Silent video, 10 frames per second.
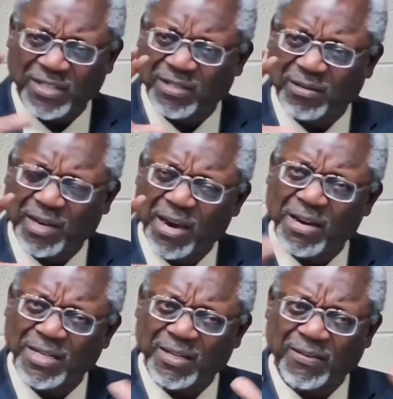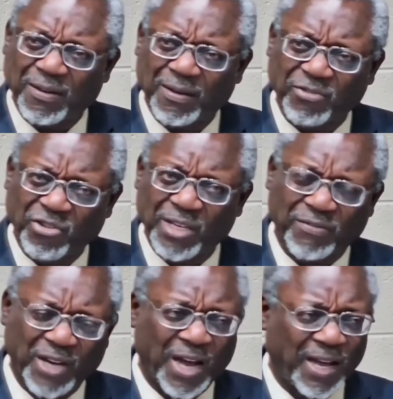a character trait of
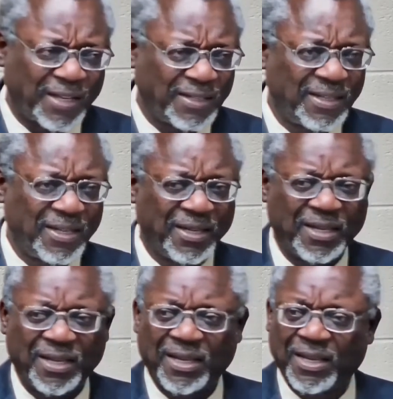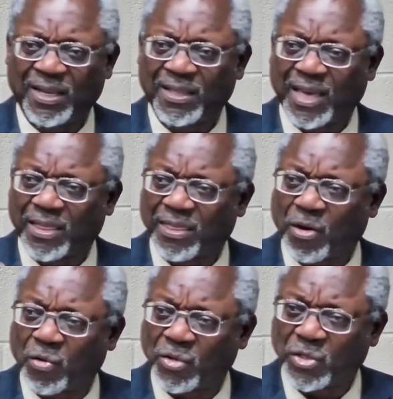God, that
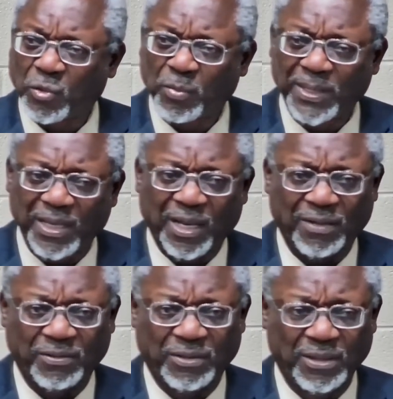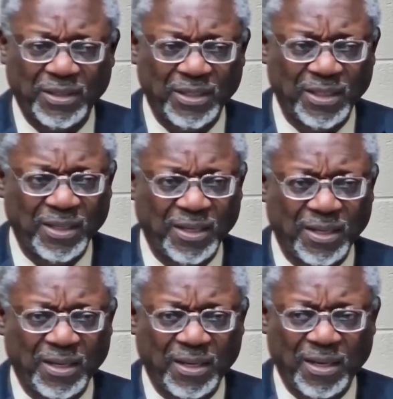those whom he loves,
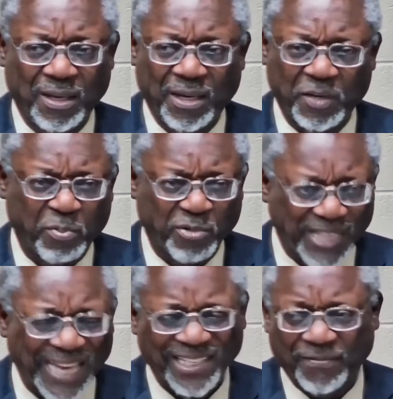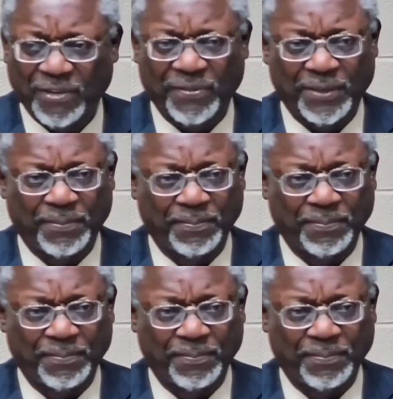he's protective of them.